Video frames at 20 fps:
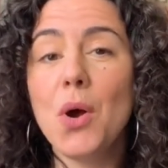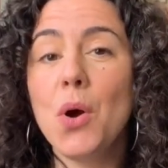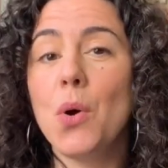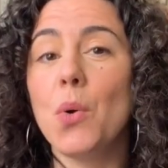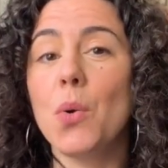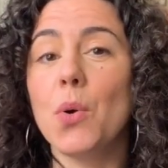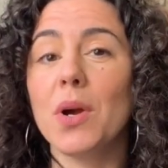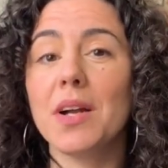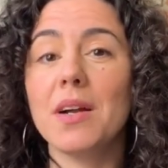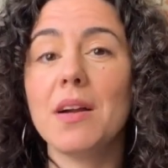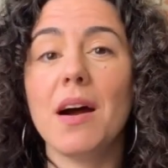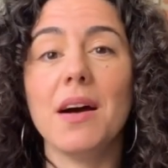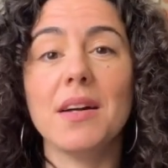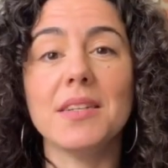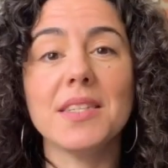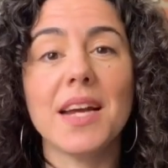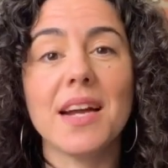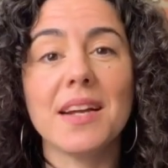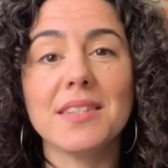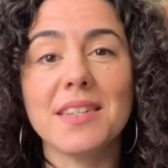or
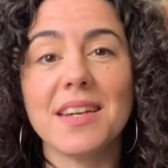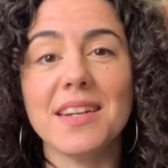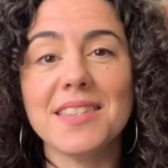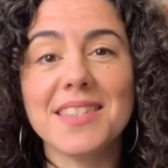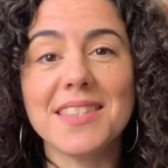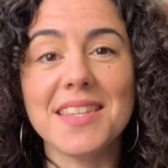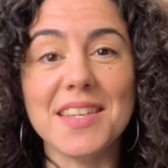contact us